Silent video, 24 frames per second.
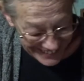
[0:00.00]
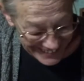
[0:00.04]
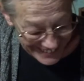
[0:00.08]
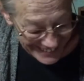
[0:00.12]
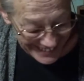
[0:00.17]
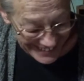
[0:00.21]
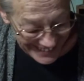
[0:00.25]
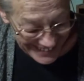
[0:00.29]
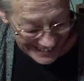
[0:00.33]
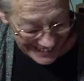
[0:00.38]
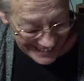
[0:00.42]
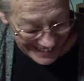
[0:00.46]

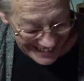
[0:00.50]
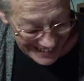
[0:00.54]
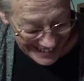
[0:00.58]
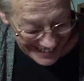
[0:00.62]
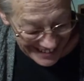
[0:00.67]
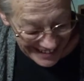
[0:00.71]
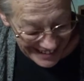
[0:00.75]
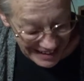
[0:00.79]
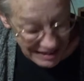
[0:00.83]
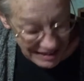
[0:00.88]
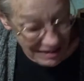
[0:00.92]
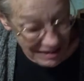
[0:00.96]

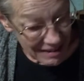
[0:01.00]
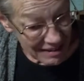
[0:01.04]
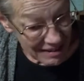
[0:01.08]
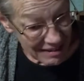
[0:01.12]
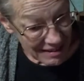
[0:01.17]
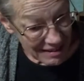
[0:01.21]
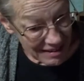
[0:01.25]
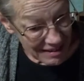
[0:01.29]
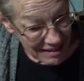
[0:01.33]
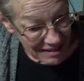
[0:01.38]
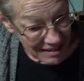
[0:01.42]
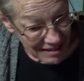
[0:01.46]

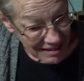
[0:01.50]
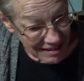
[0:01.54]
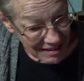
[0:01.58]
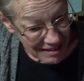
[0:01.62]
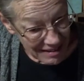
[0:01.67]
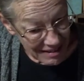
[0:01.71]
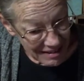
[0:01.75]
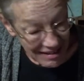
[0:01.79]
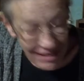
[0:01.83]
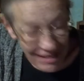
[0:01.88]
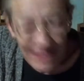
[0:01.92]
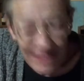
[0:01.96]

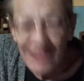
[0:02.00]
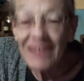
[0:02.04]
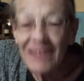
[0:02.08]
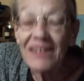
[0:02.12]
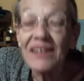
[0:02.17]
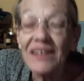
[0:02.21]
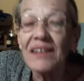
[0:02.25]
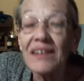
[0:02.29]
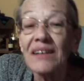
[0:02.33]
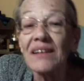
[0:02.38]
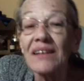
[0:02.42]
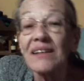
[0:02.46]

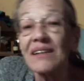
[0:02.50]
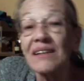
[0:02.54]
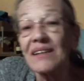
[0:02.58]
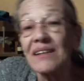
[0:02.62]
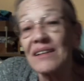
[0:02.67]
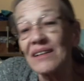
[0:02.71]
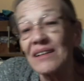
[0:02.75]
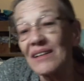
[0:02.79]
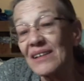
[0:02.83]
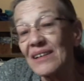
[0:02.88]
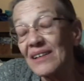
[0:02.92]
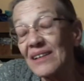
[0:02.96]

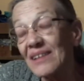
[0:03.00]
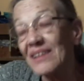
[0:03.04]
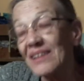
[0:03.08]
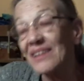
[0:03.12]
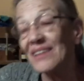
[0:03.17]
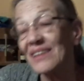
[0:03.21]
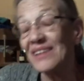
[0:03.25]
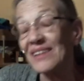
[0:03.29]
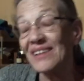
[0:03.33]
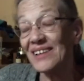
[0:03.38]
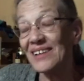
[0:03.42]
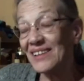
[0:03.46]

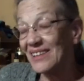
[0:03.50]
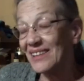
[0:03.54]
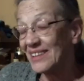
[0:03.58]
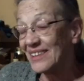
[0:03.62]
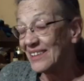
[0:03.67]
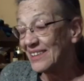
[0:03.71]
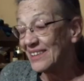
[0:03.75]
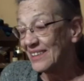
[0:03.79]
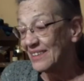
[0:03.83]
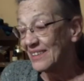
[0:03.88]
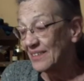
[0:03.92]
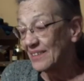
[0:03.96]
(silence)